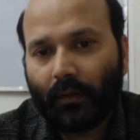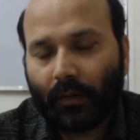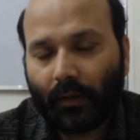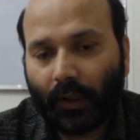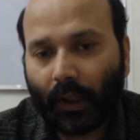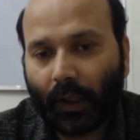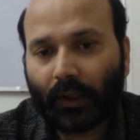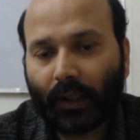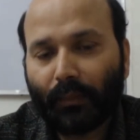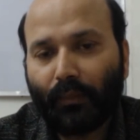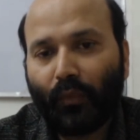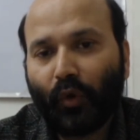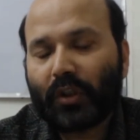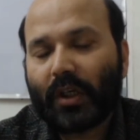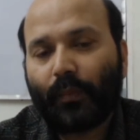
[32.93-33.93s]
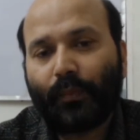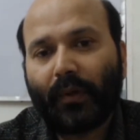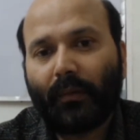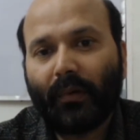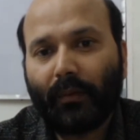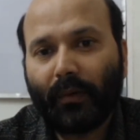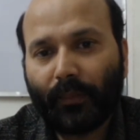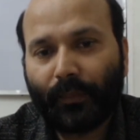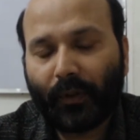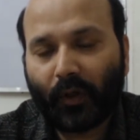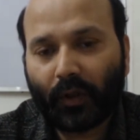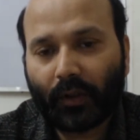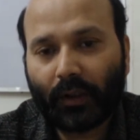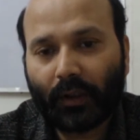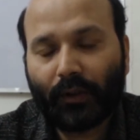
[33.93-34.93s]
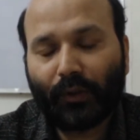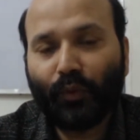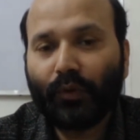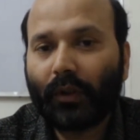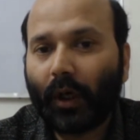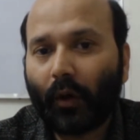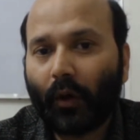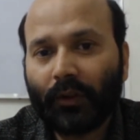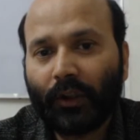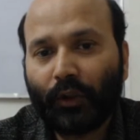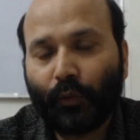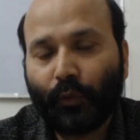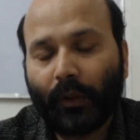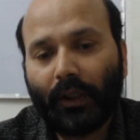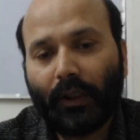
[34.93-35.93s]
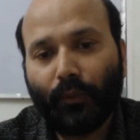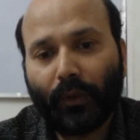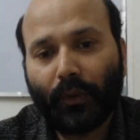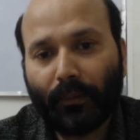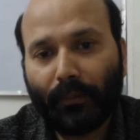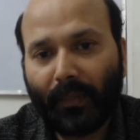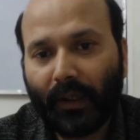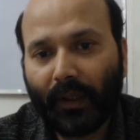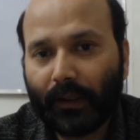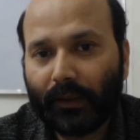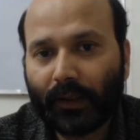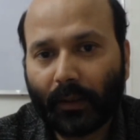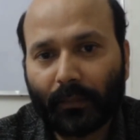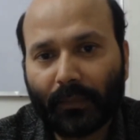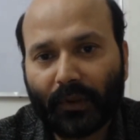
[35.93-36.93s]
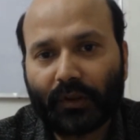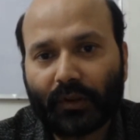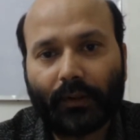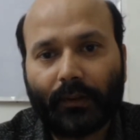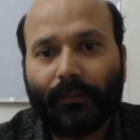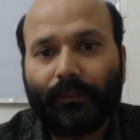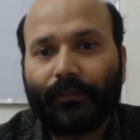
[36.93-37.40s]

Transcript: that are most probable for the 2021 main examination.